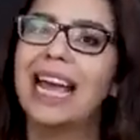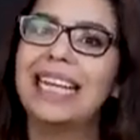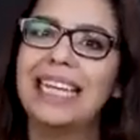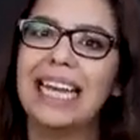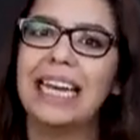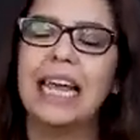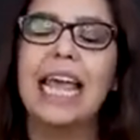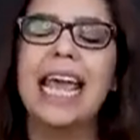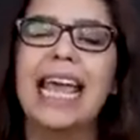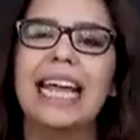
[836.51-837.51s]
Again,
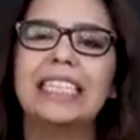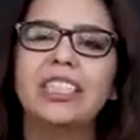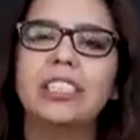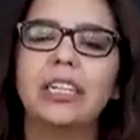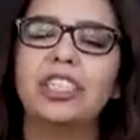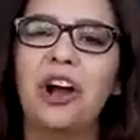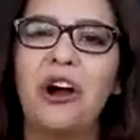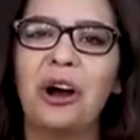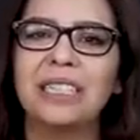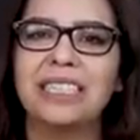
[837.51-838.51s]
it's such a
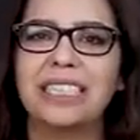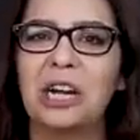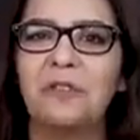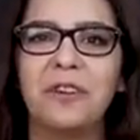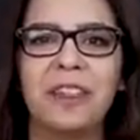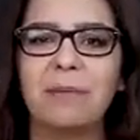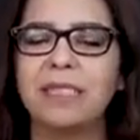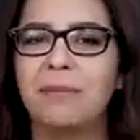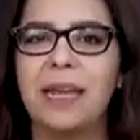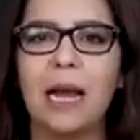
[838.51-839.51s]
hard skill for them
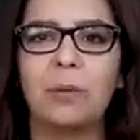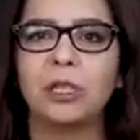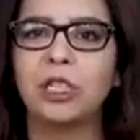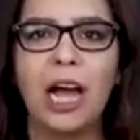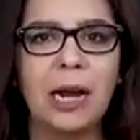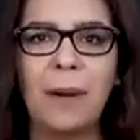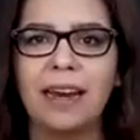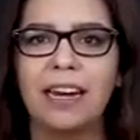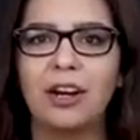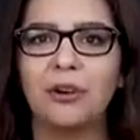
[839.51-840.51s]
to be able to talk
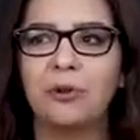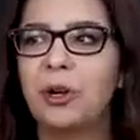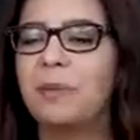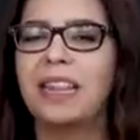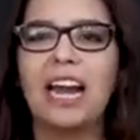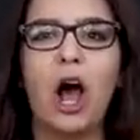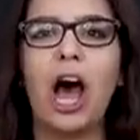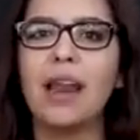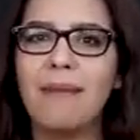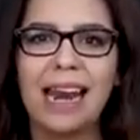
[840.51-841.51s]
about it in a group and then
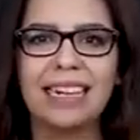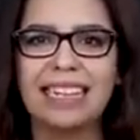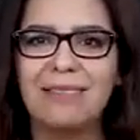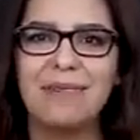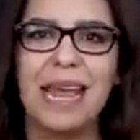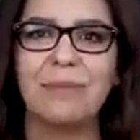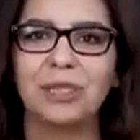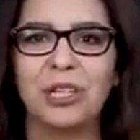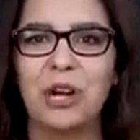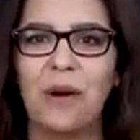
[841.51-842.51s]
automatically be able
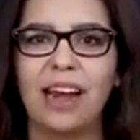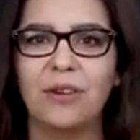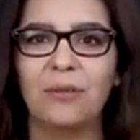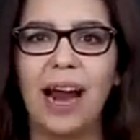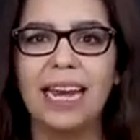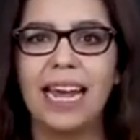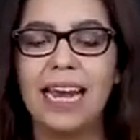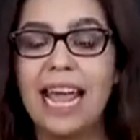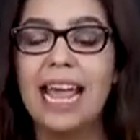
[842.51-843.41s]
to go out and write it,